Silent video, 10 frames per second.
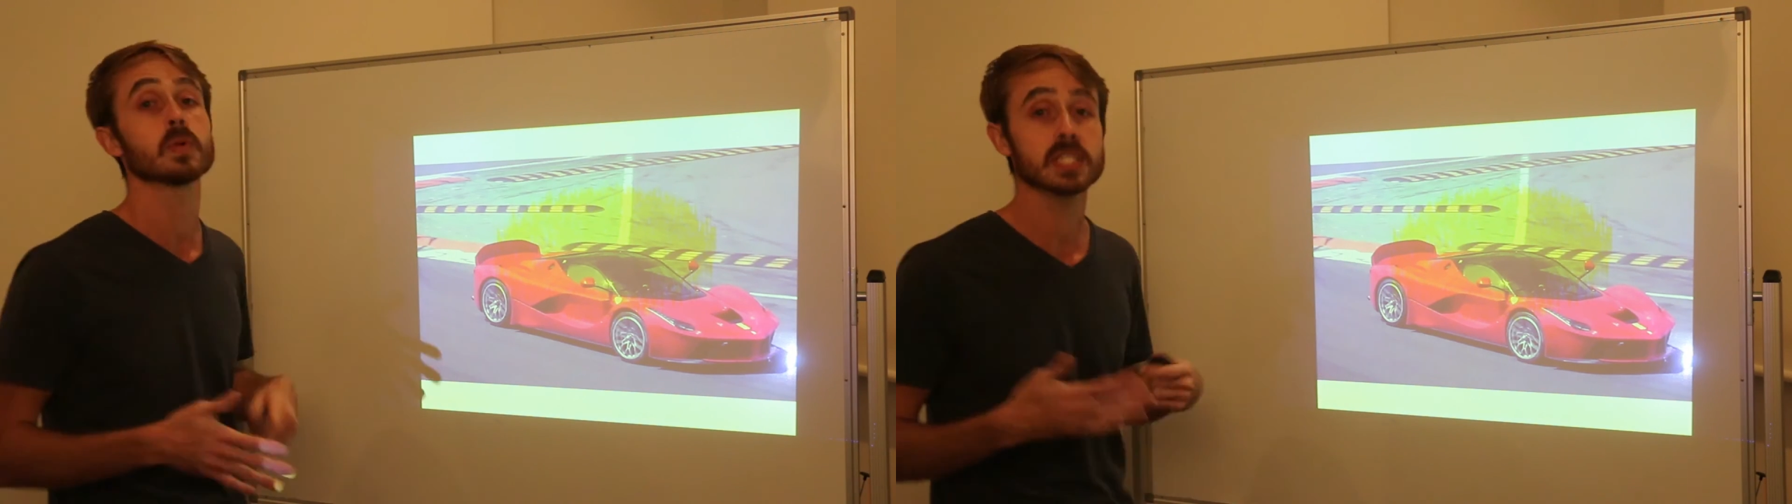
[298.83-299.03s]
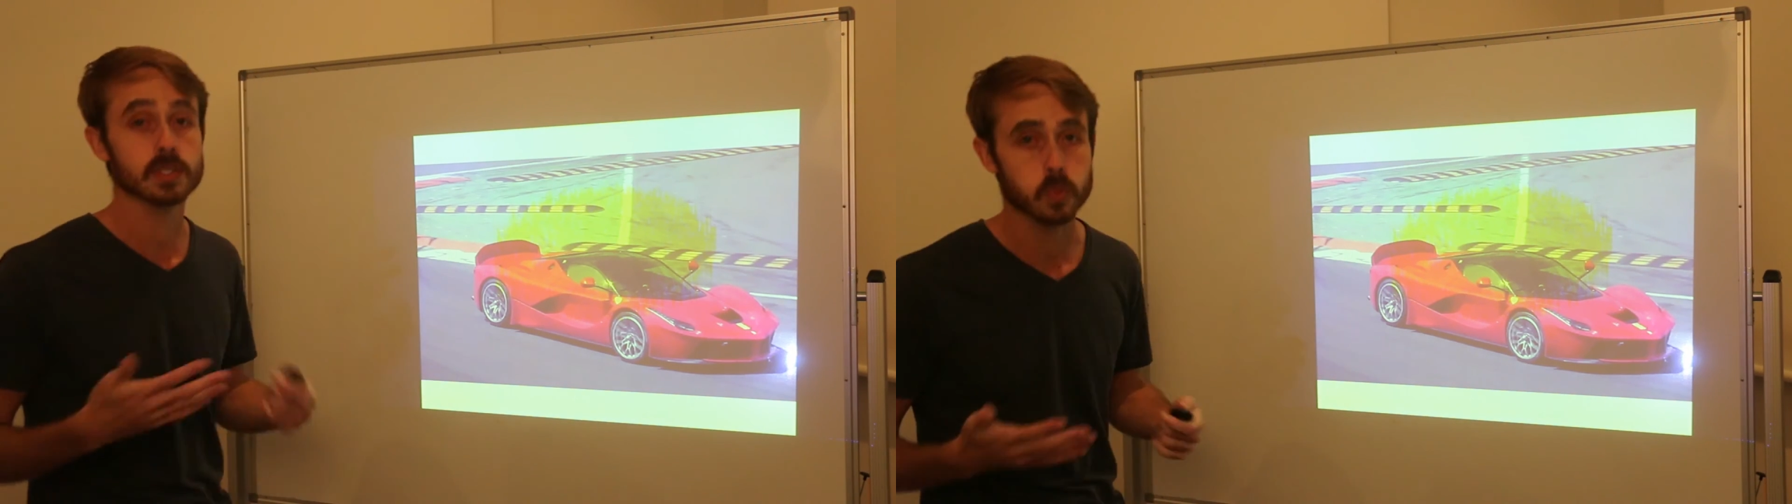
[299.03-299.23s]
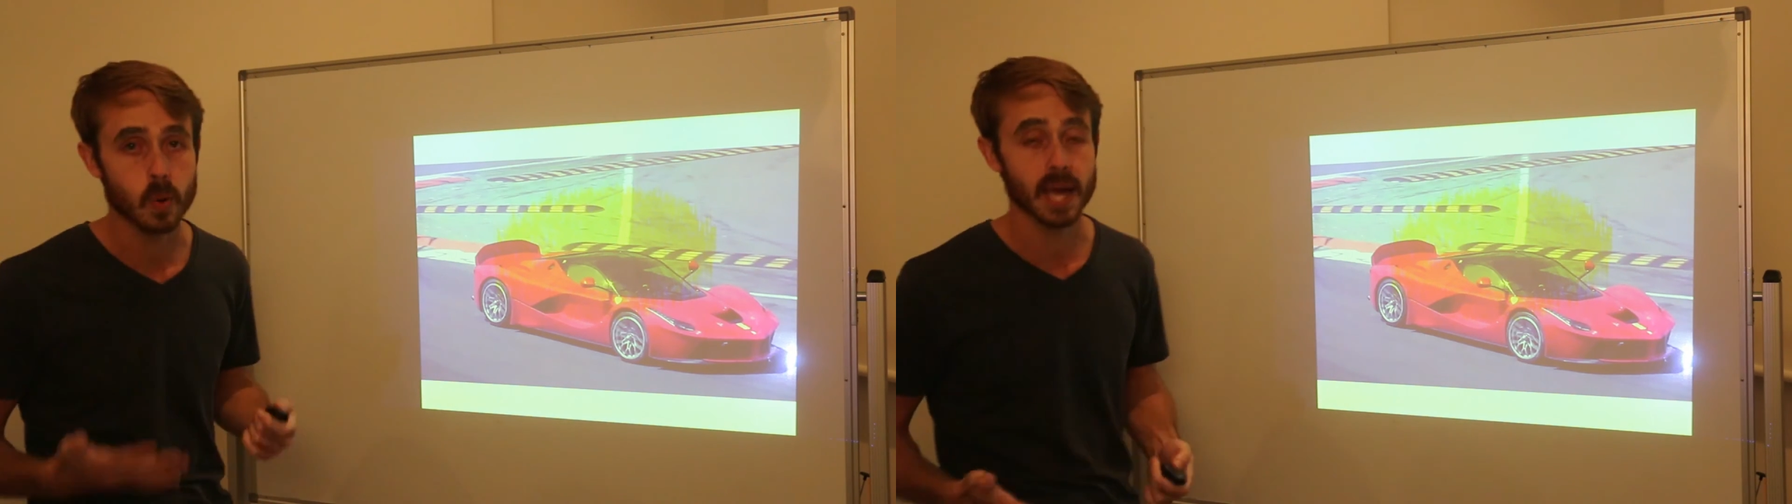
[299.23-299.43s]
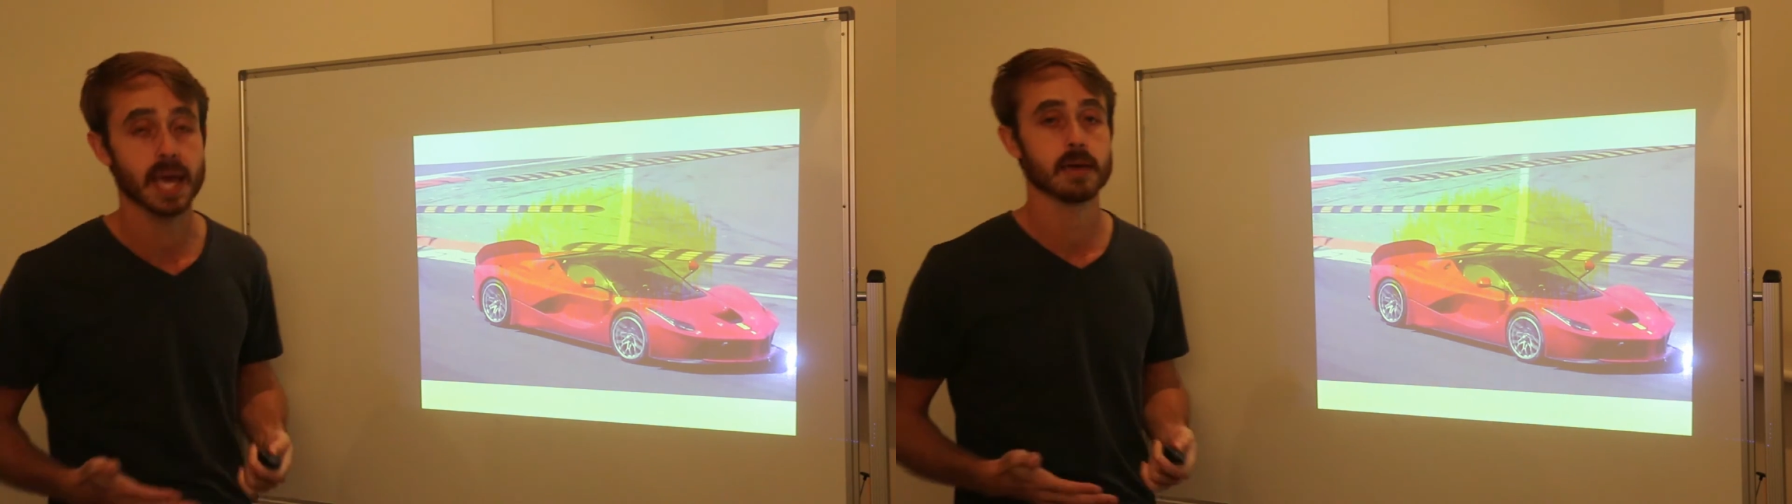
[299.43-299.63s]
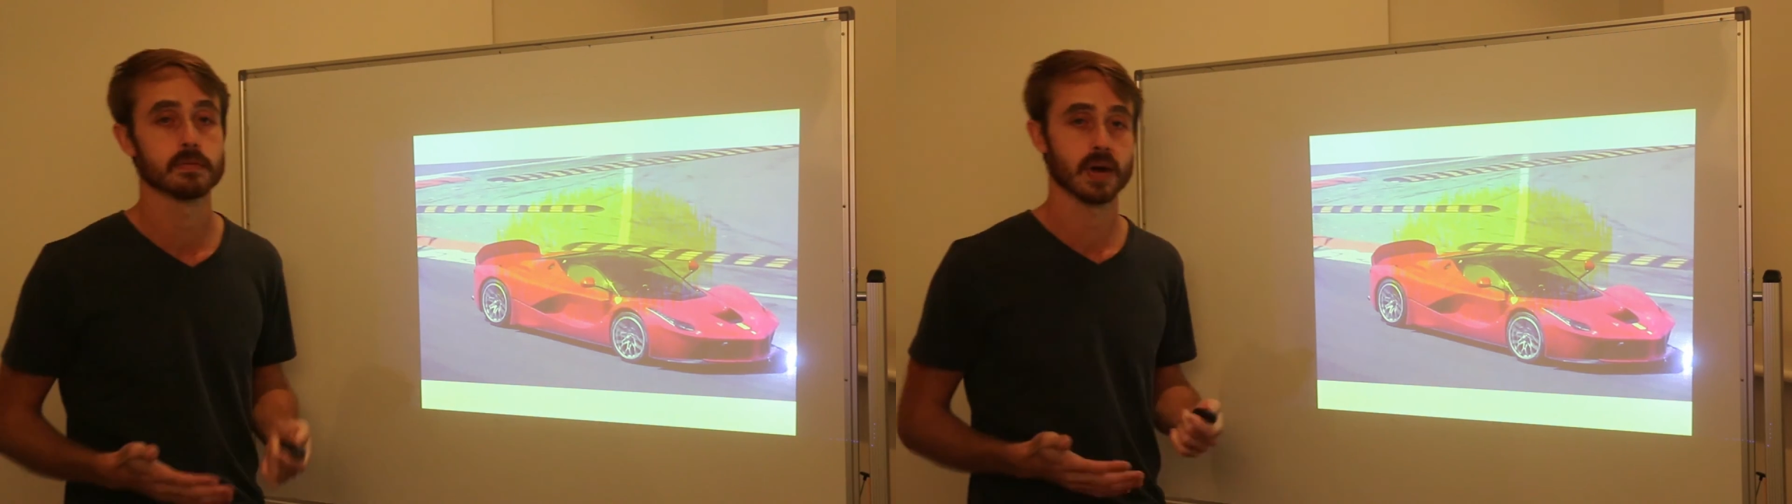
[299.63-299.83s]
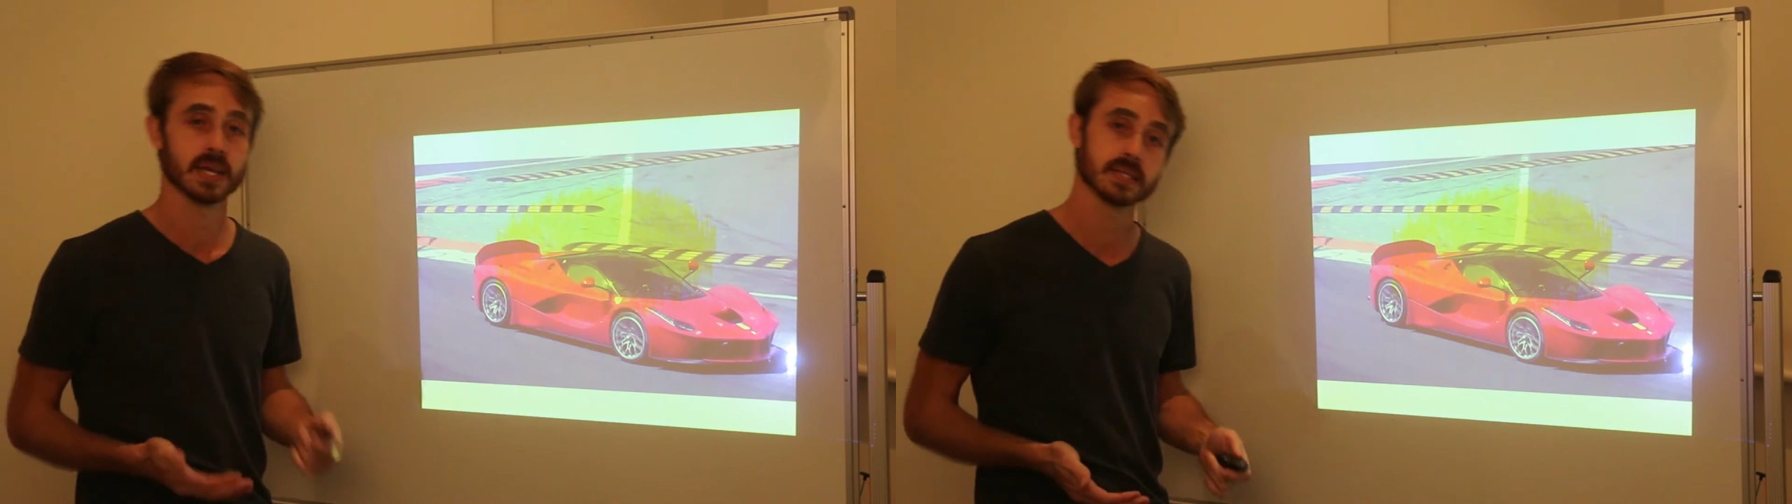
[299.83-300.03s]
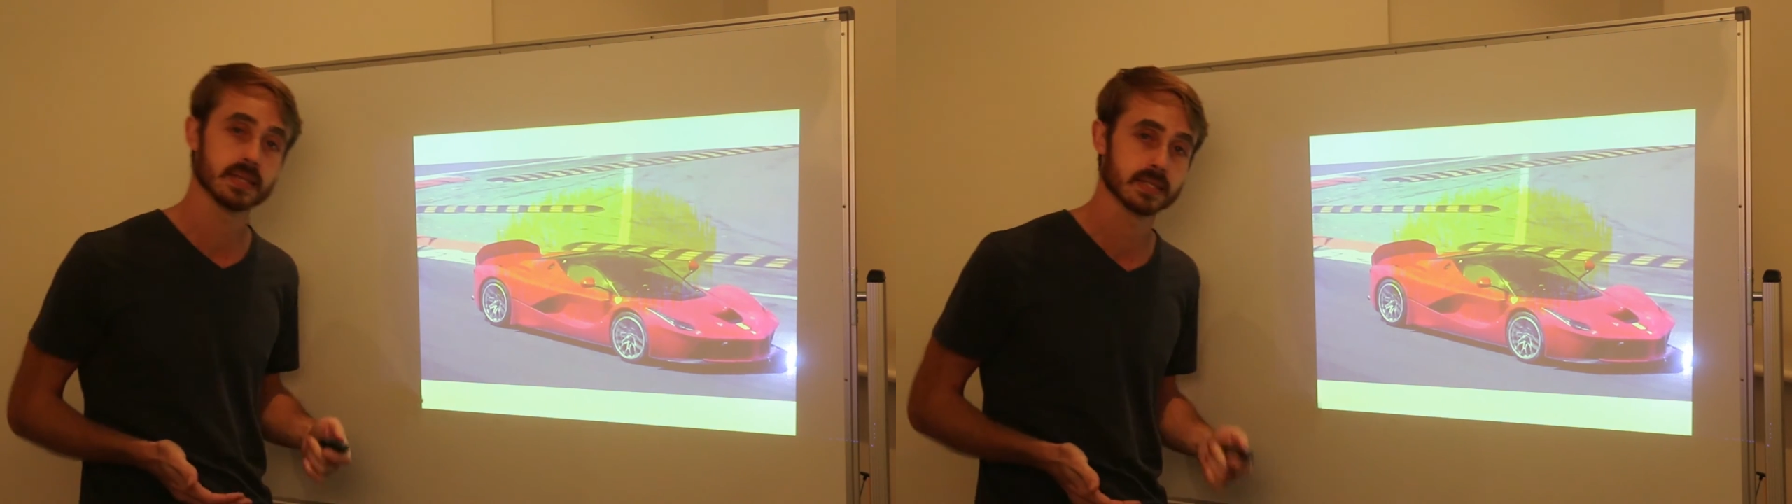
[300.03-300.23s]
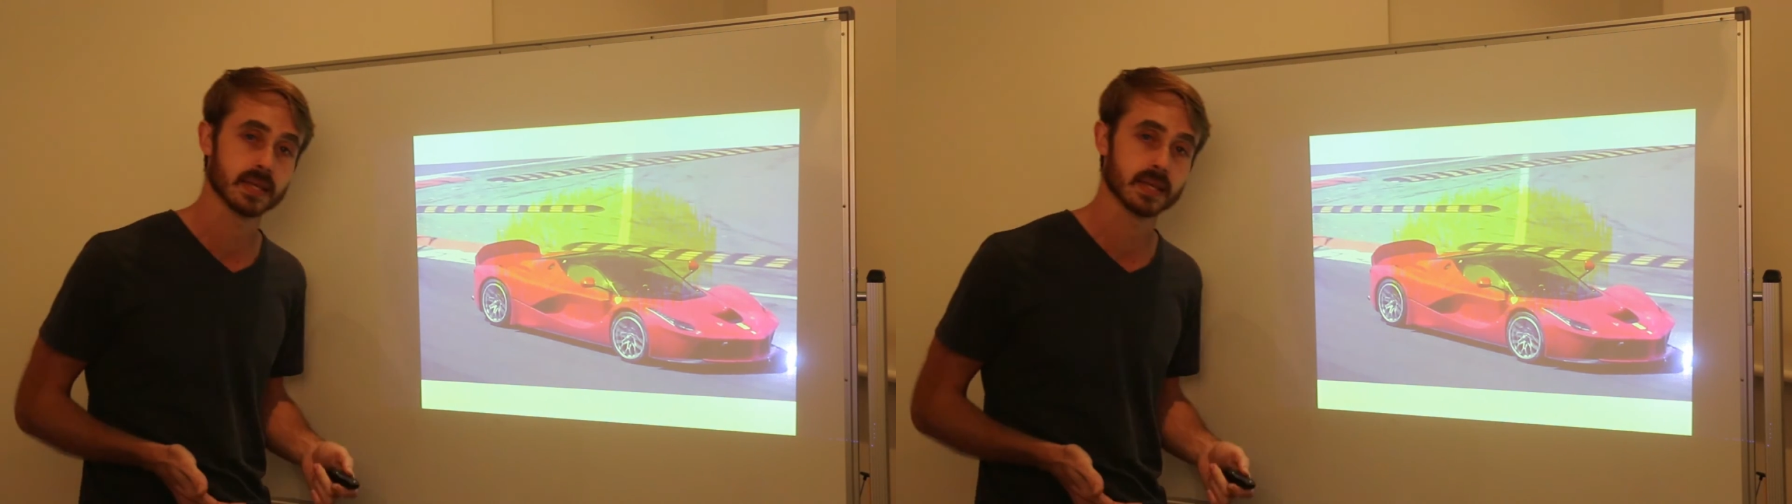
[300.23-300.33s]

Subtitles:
which is why I've ranked this